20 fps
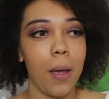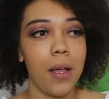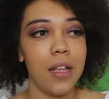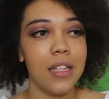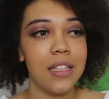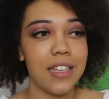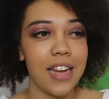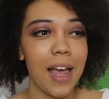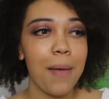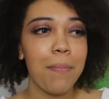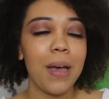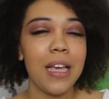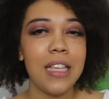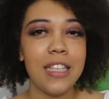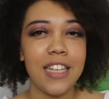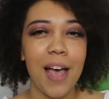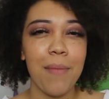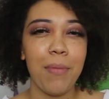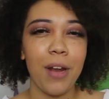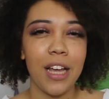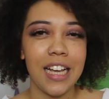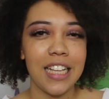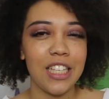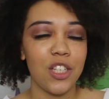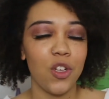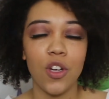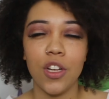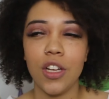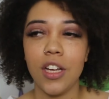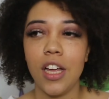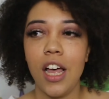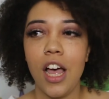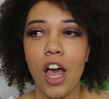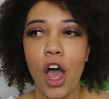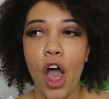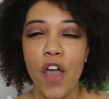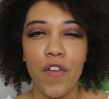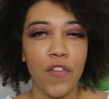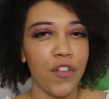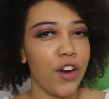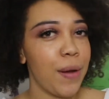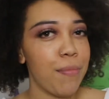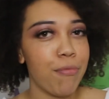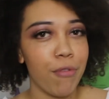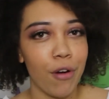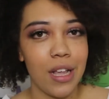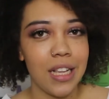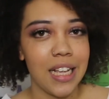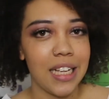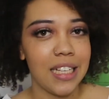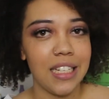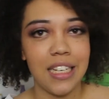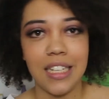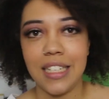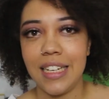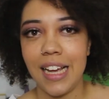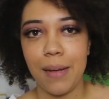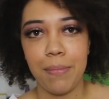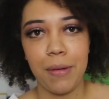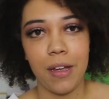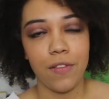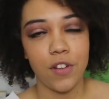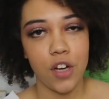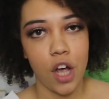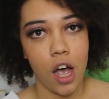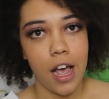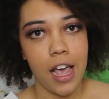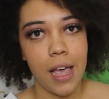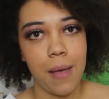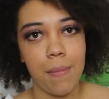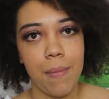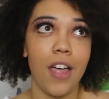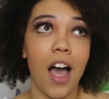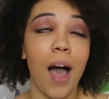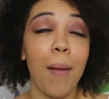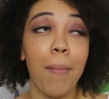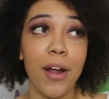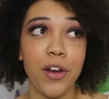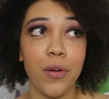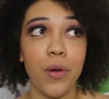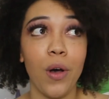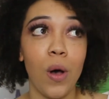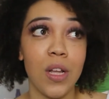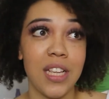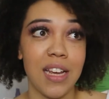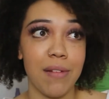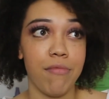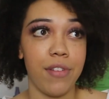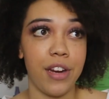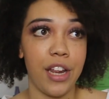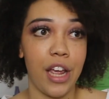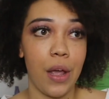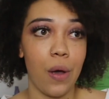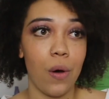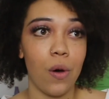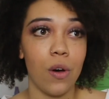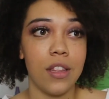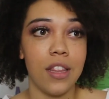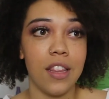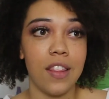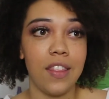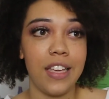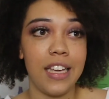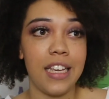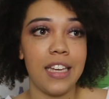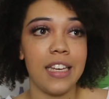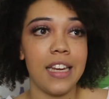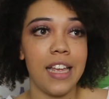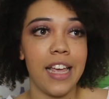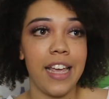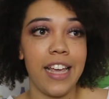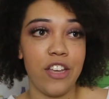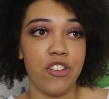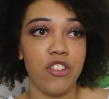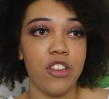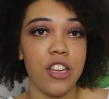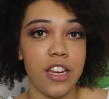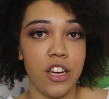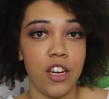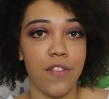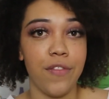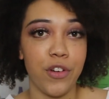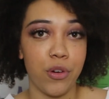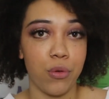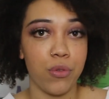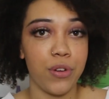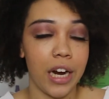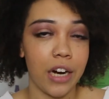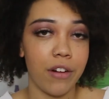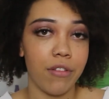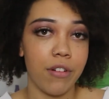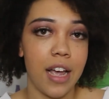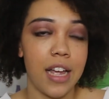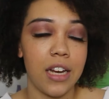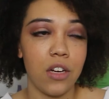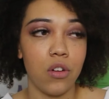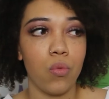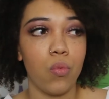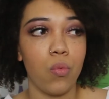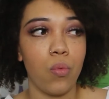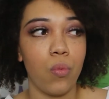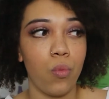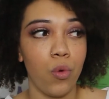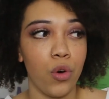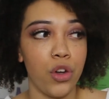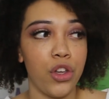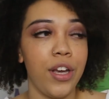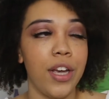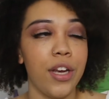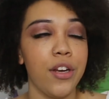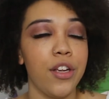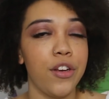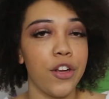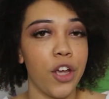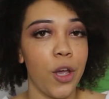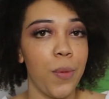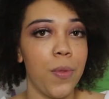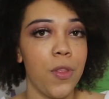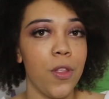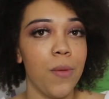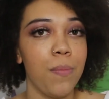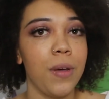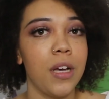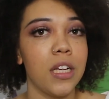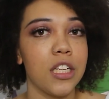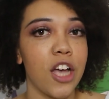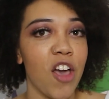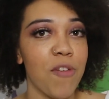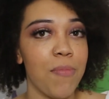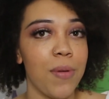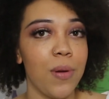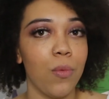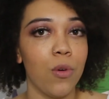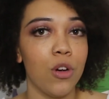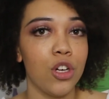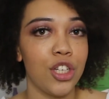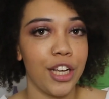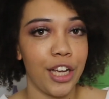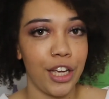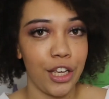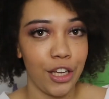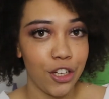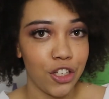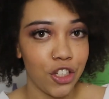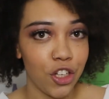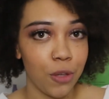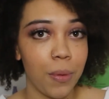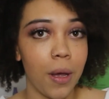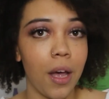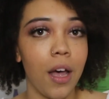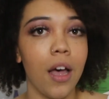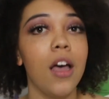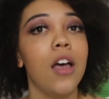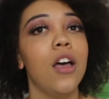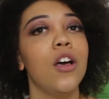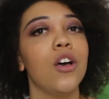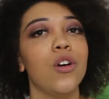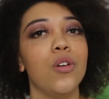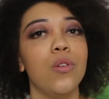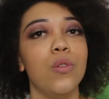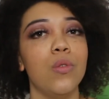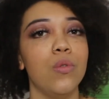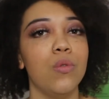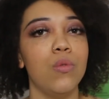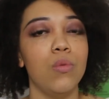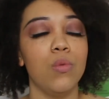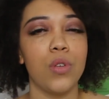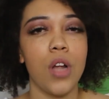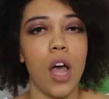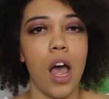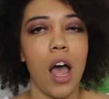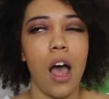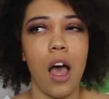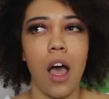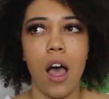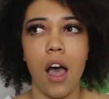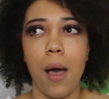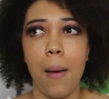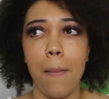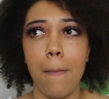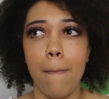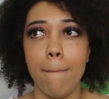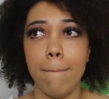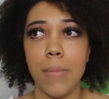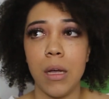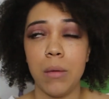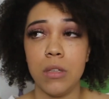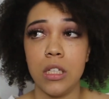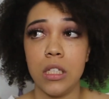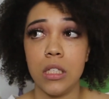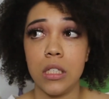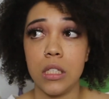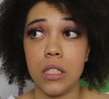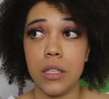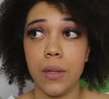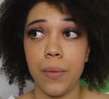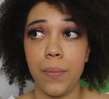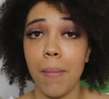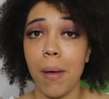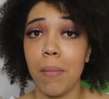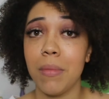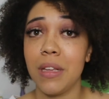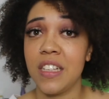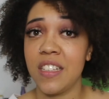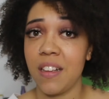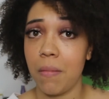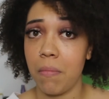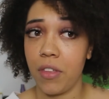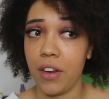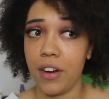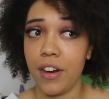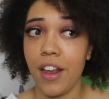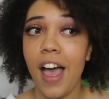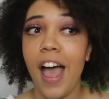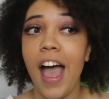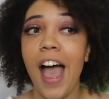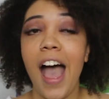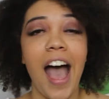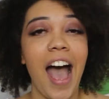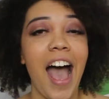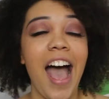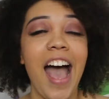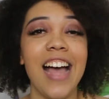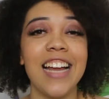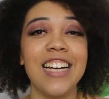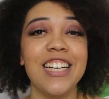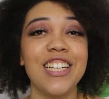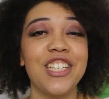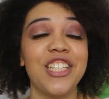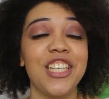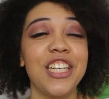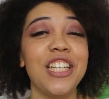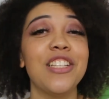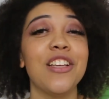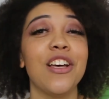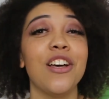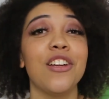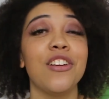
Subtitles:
step by step. Like, it's not an overnight process, it does take a bit of time. I might do a whole separate video on each individual chakra and what you can do to open them, because I've been watching a YouTuber called Mama's something, and she's